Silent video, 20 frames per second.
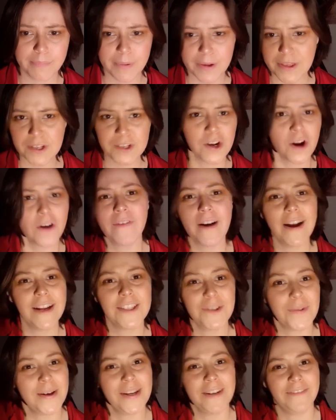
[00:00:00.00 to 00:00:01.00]
But the show
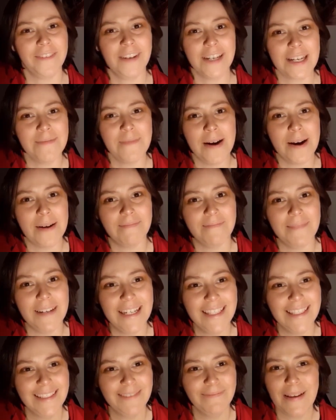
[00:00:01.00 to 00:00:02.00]
finds a way to fuck him up.
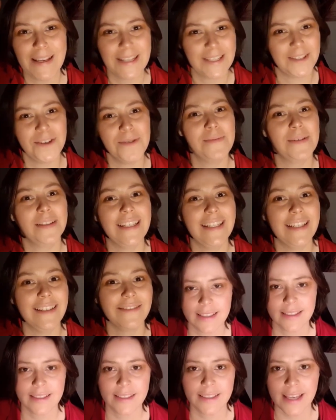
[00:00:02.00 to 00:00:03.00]
Best you
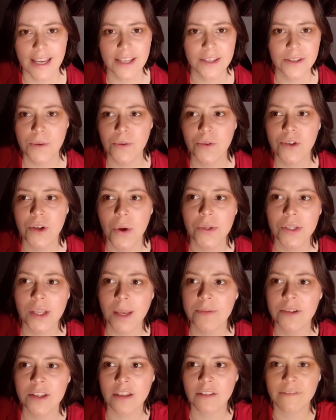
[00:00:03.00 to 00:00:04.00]
believe. Guess who shows
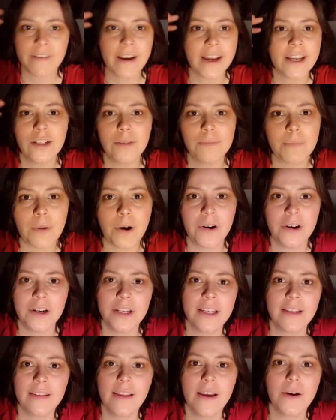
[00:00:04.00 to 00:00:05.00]
up to the final
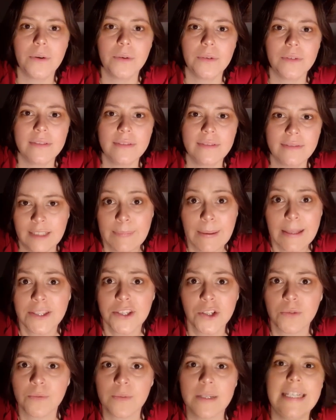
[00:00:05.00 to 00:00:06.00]
party alone?
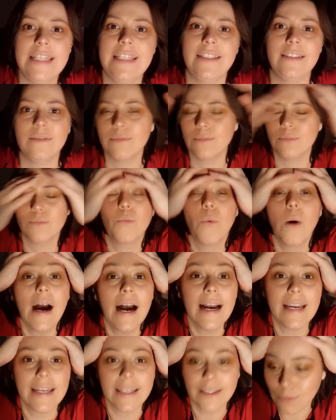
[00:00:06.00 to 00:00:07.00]
Spencer Reid.
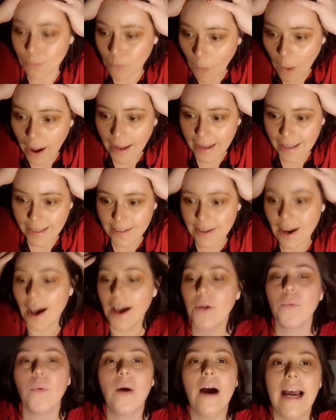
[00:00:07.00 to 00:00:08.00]
Why? Why?
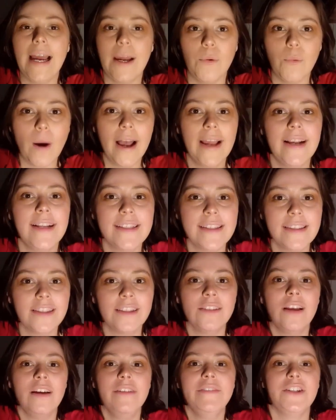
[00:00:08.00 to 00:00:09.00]
God, why? Why doesn't
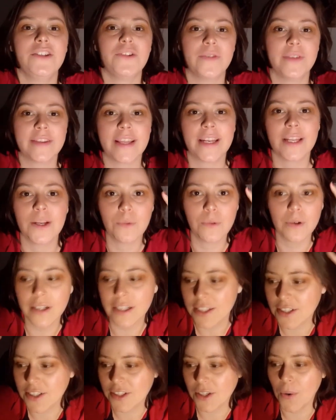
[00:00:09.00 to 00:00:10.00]
the love interest that he
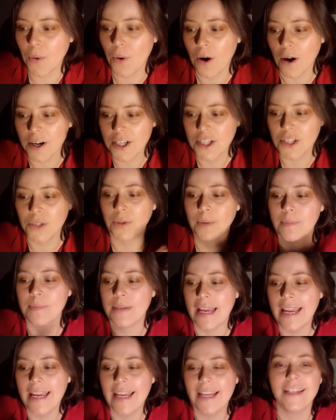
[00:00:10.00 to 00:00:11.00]
worked so hard to
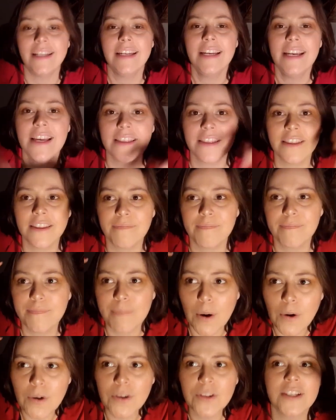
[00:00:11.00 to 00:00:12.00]
obtain, the
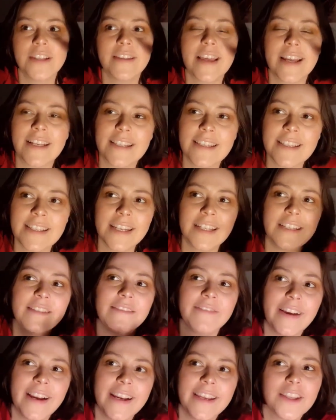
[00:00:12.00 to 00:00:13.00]
person that has
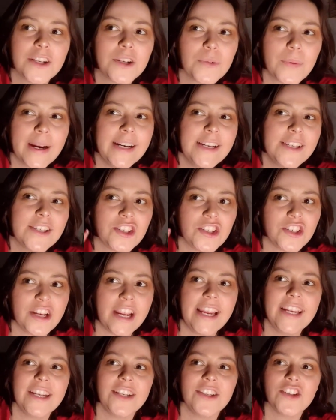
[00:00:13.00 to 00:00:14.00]
signified the greatest
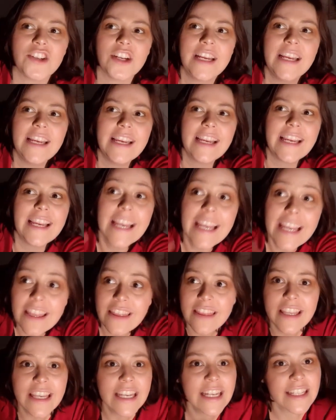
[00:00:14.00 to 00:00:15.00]
change
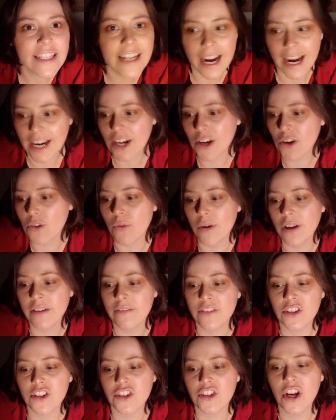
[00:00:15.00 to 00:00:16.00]
in the entire run
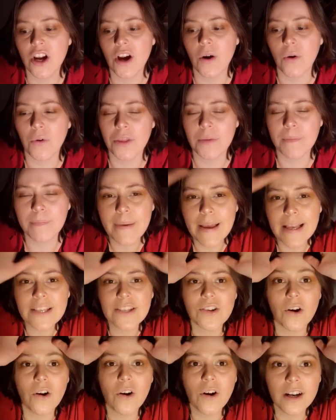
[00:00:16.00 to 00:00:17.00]
of the show, the
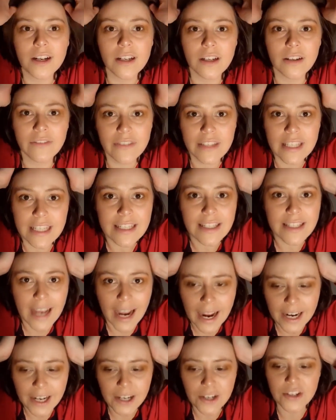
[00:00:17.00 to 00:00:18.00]
best arc of the
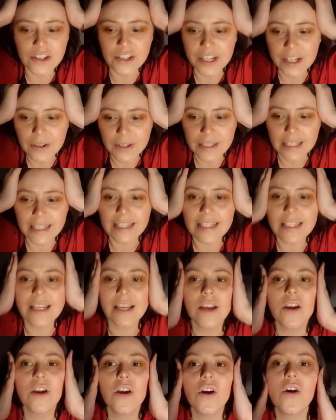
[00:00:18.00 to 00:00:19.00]
entire series,